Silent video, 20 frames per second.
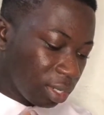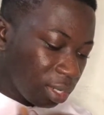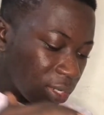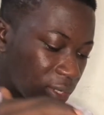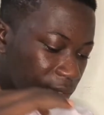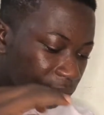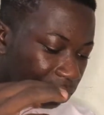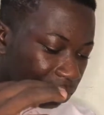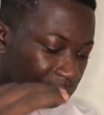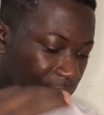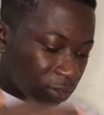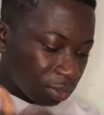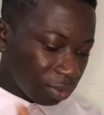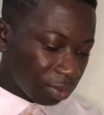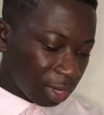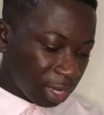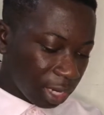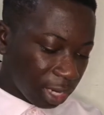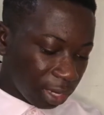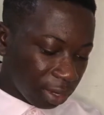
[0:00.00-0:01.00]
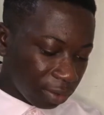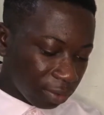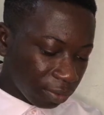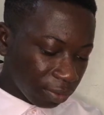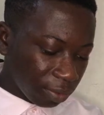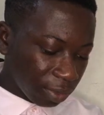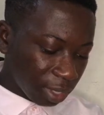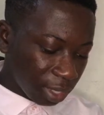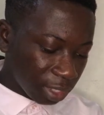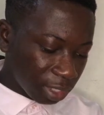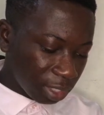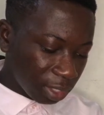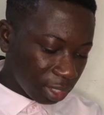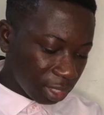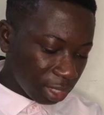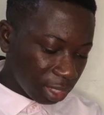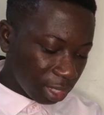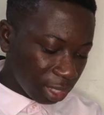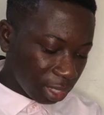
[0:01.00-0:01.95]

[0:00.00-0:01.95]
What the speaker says: So right now you can see